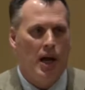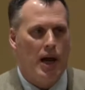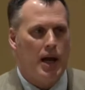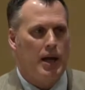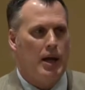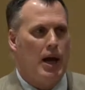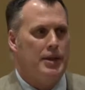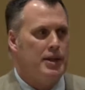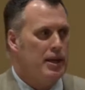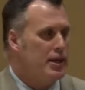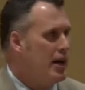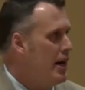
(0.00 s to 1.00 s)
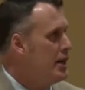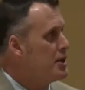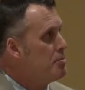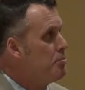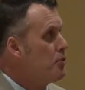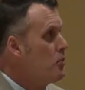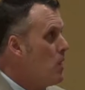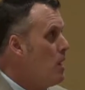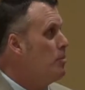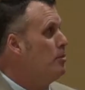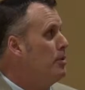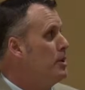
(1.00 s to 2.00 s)
And I think that has
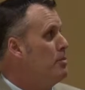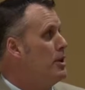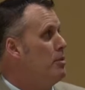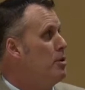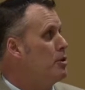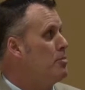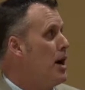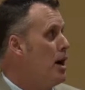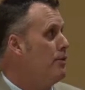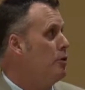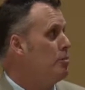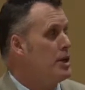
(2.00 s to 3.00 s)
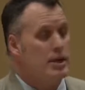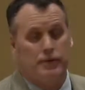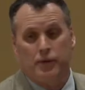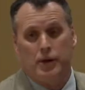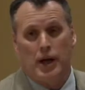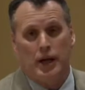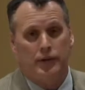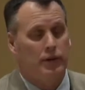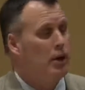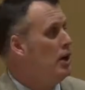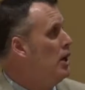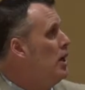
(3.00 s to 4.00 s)
probably been the most powerful piece for us.
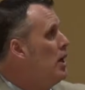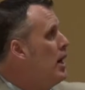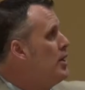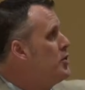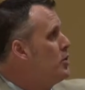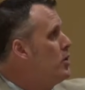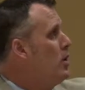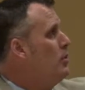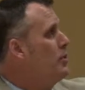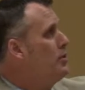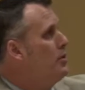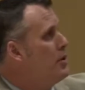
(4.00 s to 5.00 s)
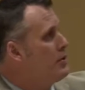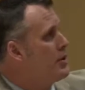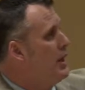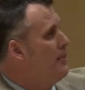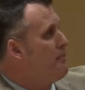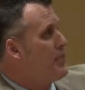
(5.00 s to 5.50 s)
As you go through those,